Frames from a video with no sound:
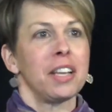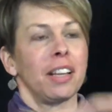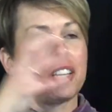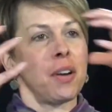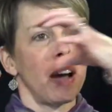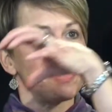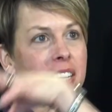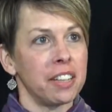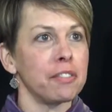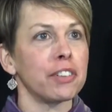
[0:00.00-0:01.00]
like you have
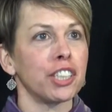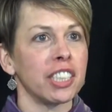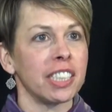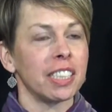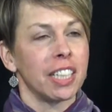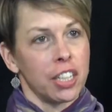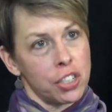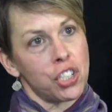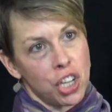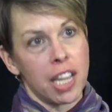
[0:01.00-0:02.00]
to invert it,
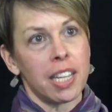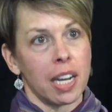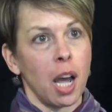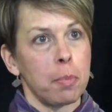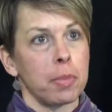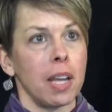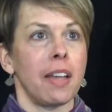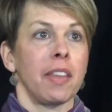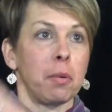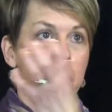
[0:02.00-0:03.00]
shake it up,
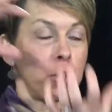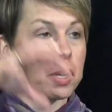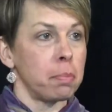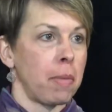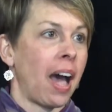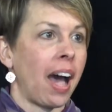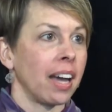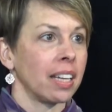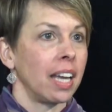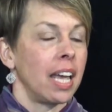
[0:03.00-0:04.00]
and then put it
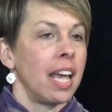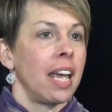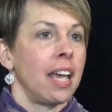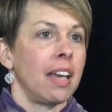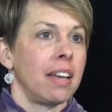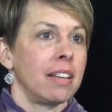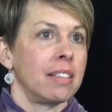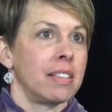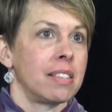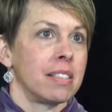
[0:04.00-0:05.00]
back.
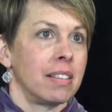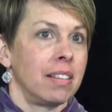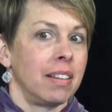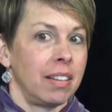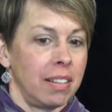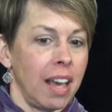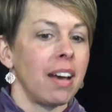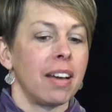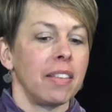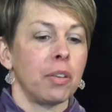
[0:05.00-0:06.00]
And
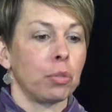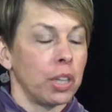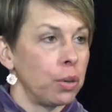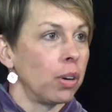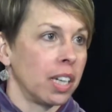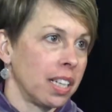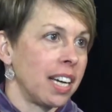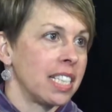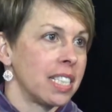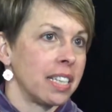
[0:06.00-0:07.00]
yeah, and then
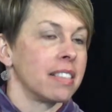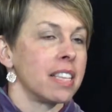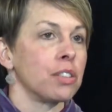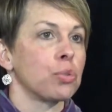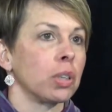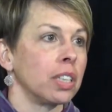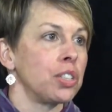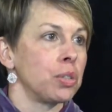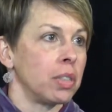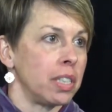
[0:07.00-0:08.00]
reorganize things. Things really
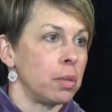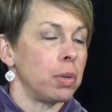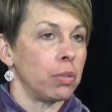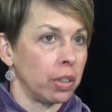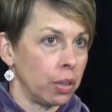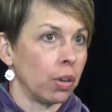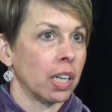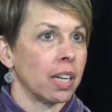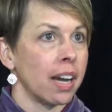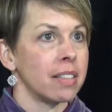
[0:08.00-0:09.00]
do need to be
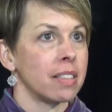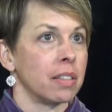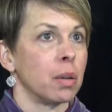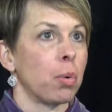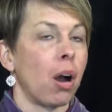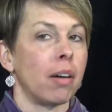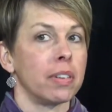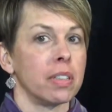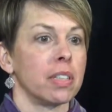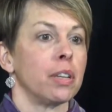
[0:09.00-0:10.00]
reorganized in the
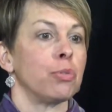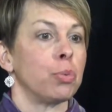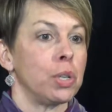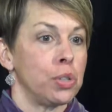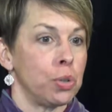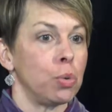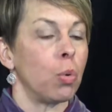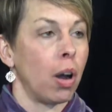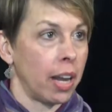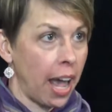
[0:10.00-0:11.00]
province if we do
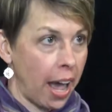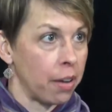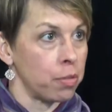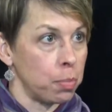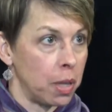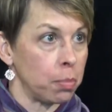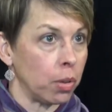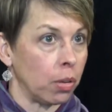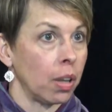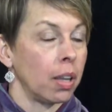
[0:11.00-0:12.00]
want to have
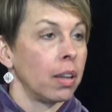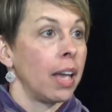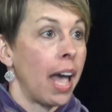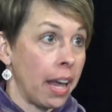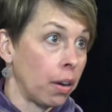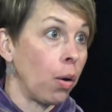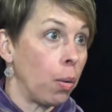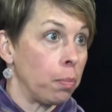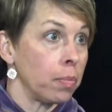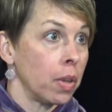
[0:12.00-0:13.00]
people at
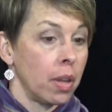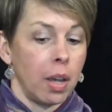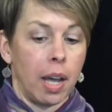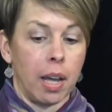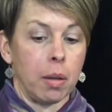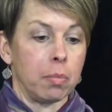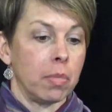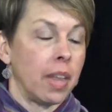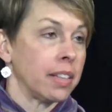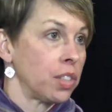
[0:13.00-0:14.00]
home. Hmm.
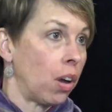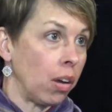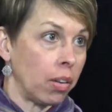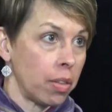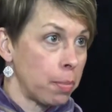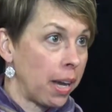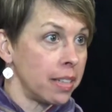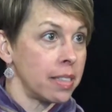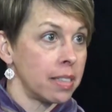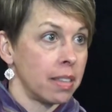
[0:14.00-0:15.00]
Um, that's all the
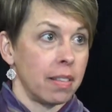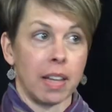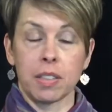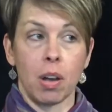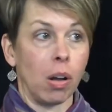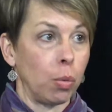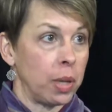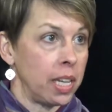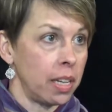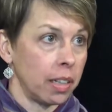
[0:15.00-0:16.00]
buzz. That's all
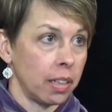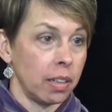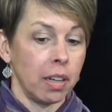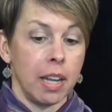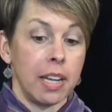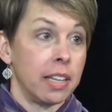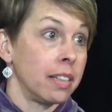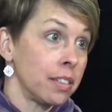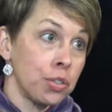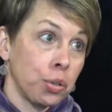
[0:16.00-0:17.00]
we hear.
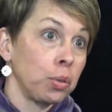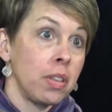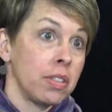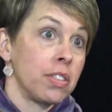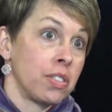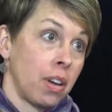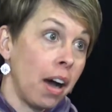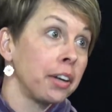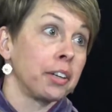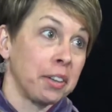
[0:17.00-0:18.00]
It is truly the
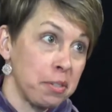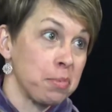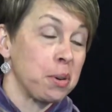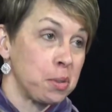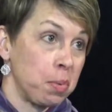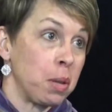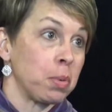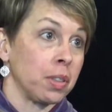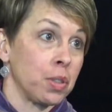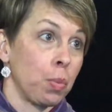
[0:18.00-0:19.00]
desire of most
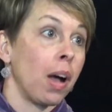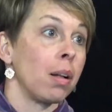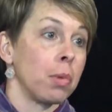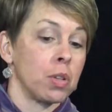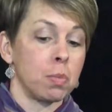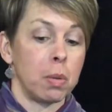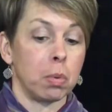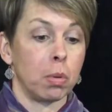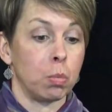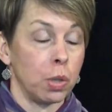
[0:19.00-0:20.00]
people as well. Most
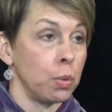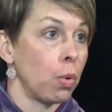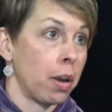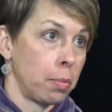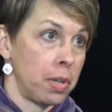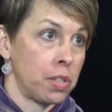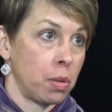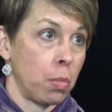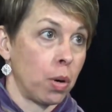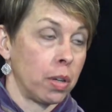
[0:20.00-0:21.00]
people would want to be
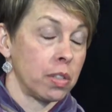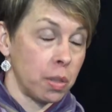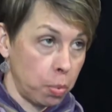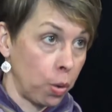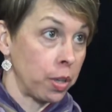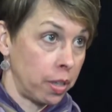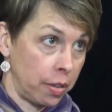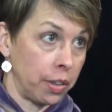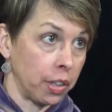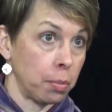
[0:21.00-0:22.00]
supported
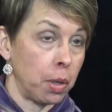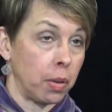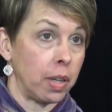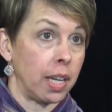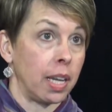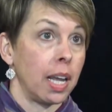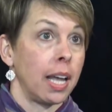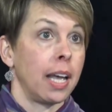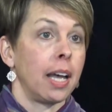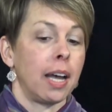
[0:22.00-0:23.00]
in their community. Yeah.
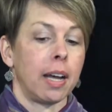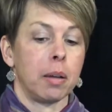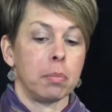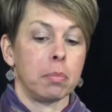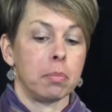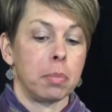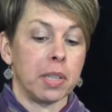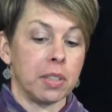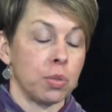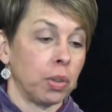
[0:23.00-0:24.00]
Um,
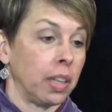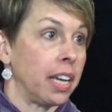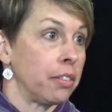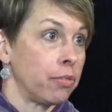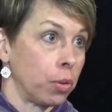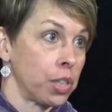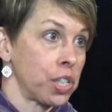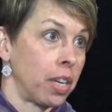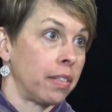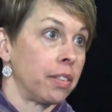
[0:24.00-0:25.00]
but it's really
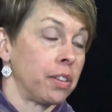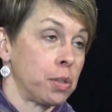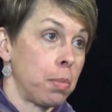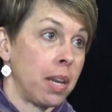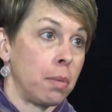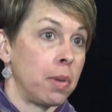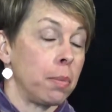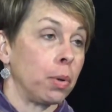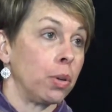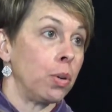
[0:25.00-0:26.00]
unfortunate that there's many
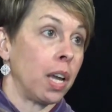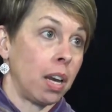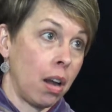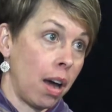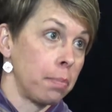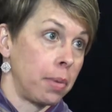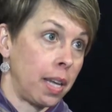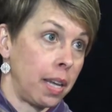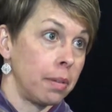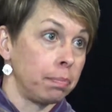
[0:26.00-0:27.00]
people who cannot
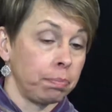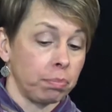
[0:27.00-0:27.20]
be.